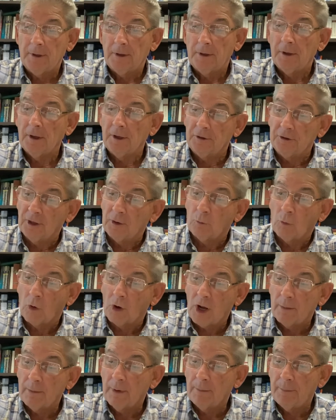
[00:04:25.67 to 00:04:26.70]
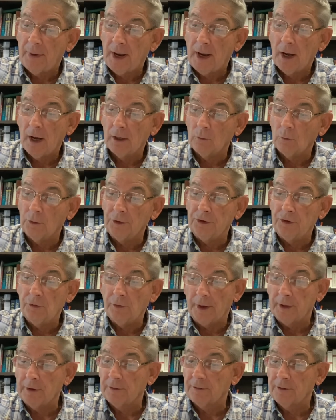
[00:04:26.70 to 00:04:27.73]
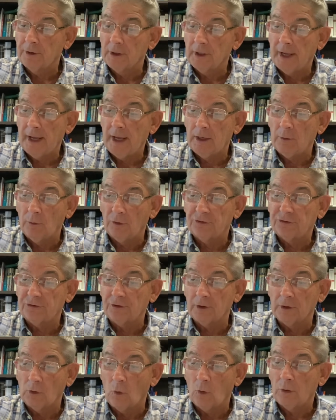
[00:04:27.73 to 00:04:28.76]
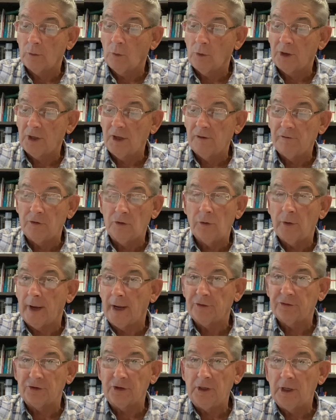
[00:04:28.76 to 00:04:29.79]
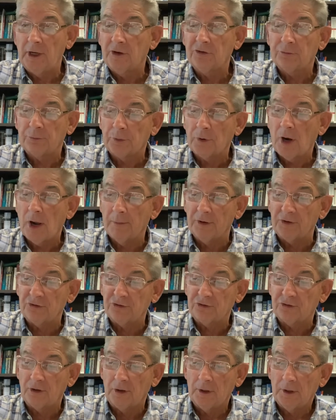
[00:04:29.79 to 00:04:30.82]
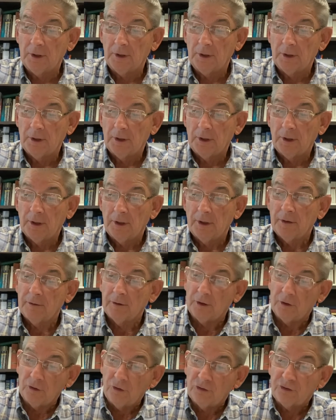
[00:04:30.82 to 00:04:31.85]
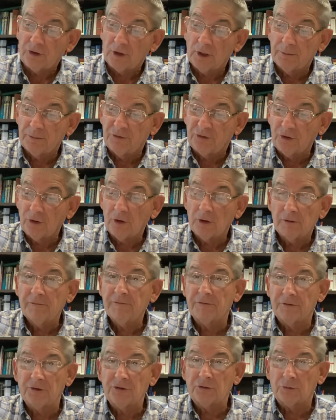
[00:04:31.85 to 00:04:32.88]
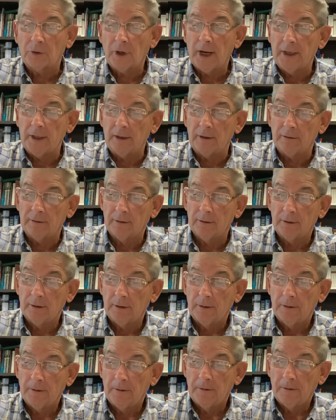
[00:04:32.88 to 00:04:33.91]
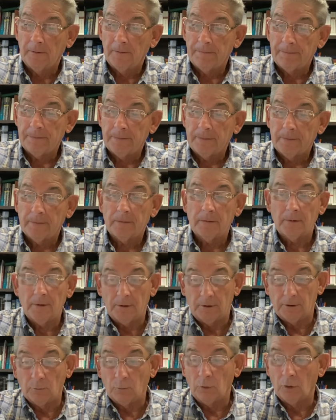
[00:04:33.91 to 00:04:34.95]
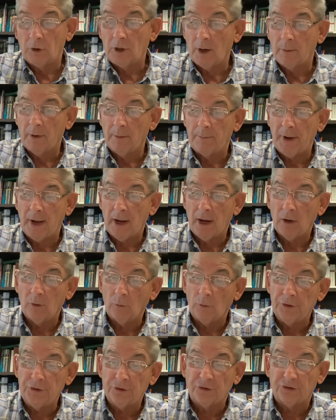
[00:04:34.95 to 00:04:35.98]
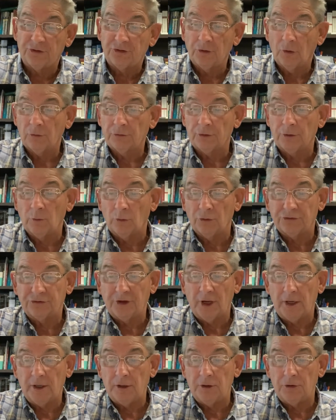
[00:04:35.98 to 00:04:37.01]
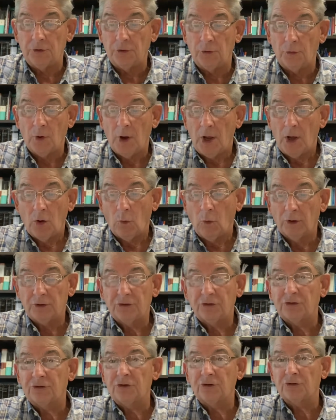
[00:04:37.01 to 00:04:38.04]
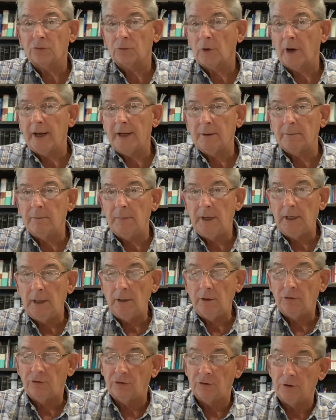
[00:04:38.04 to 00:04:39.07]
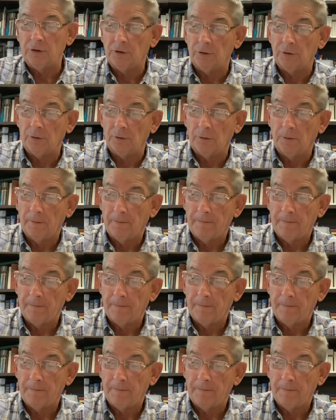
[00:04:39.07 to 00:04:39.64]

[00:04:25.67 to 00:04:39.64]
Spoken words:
And it will come about when you enter the land which the Lord will give you as he has promised, that you shall observe this rite. And it will come about when your children will say to you, What does this rite mean to you?